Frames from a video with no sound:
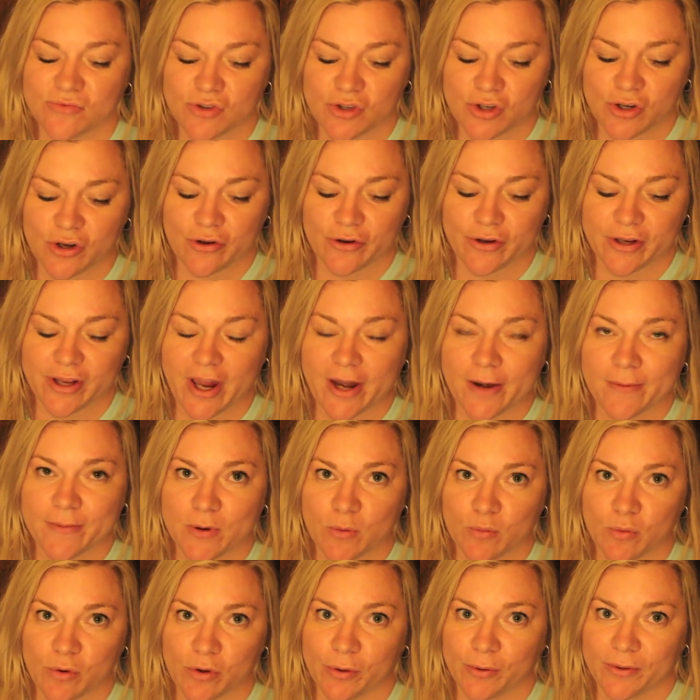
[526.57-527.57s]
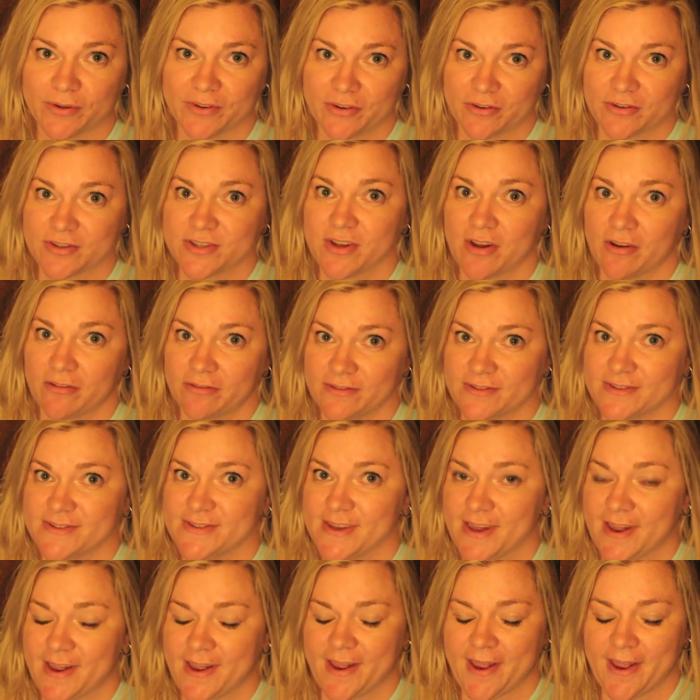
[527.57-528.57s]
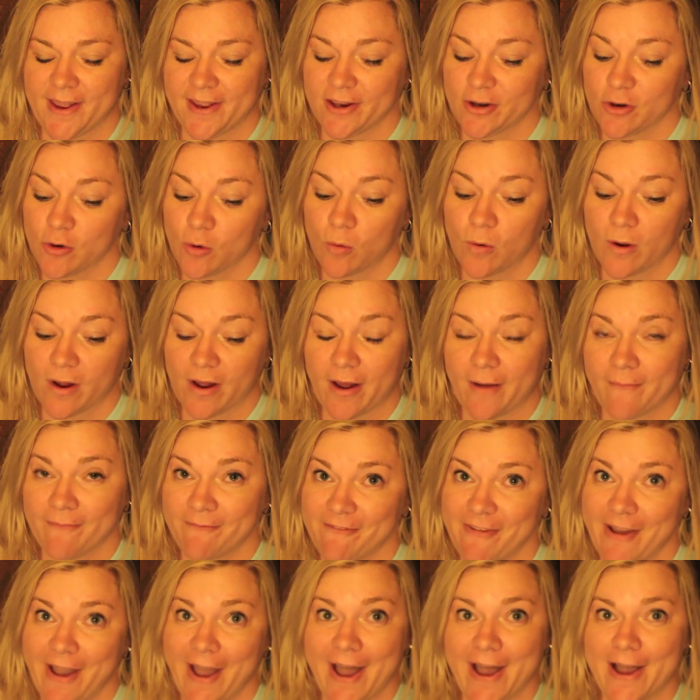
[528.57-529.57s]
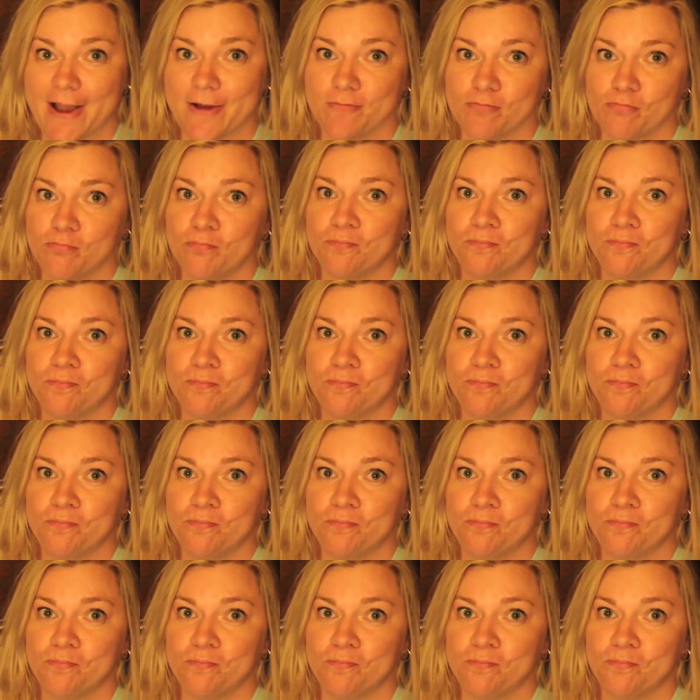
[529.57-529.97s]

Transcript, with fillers: you know, you got to be real with yourself and say, hey, you know what, I'm fat.